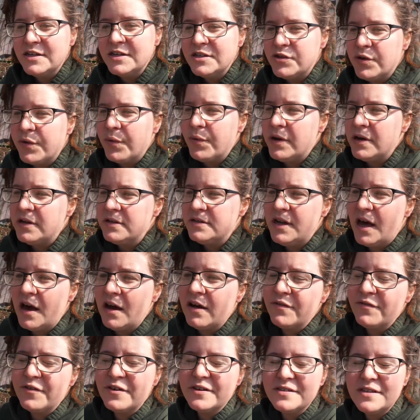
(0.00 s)
So I want to
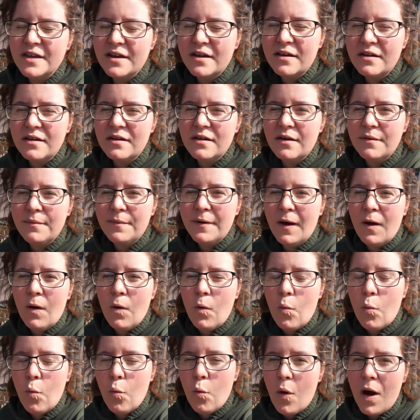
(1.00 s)
talk for a second
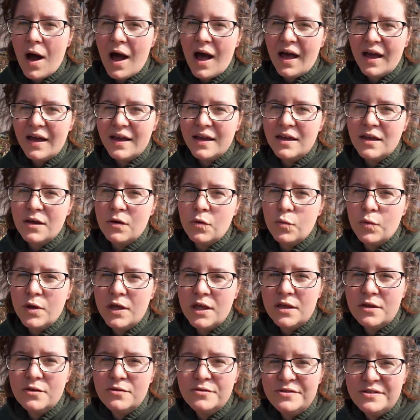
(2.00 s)
about why we
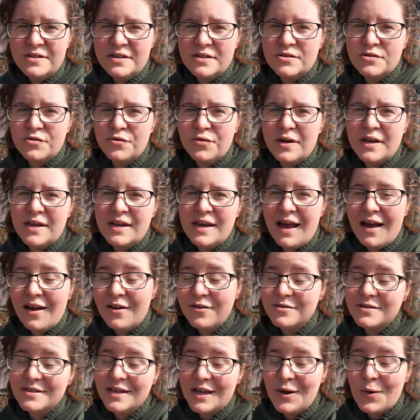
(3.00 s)
use this
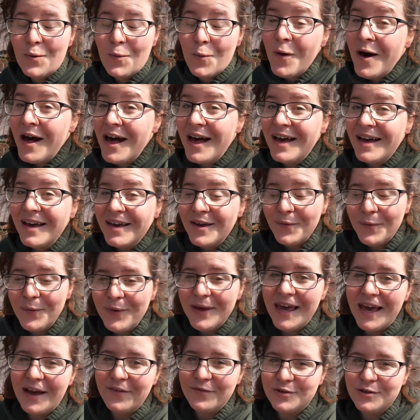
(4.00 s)
greenhouse and why
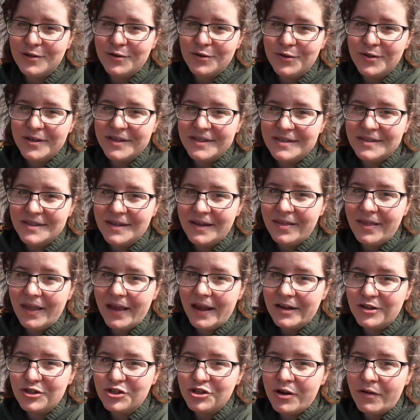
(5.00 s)
we have to do this
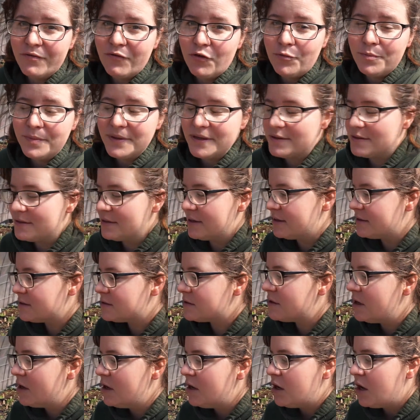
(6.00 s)
seedling shuffle
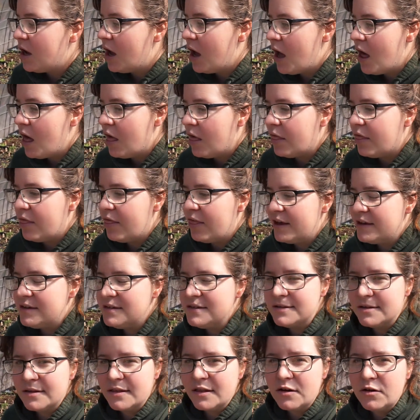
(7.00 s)
business.
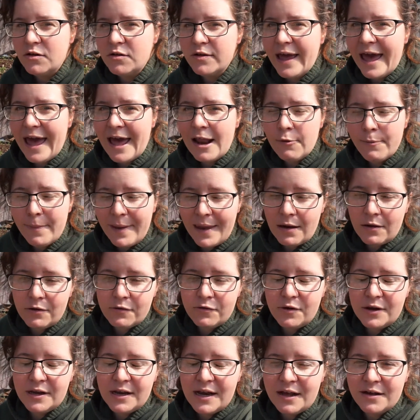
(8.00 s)
This little cattle panel
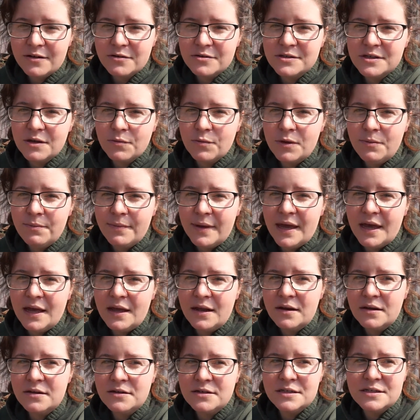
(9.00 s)
greenhouse that we
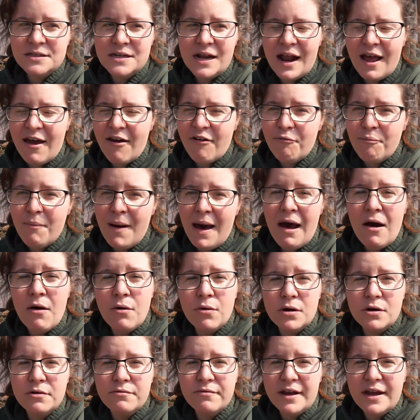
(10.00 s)
made does not have
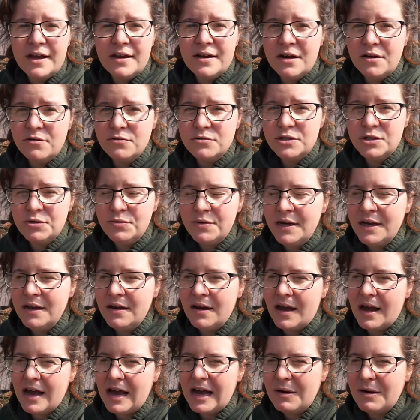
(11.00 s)
power ran out to it.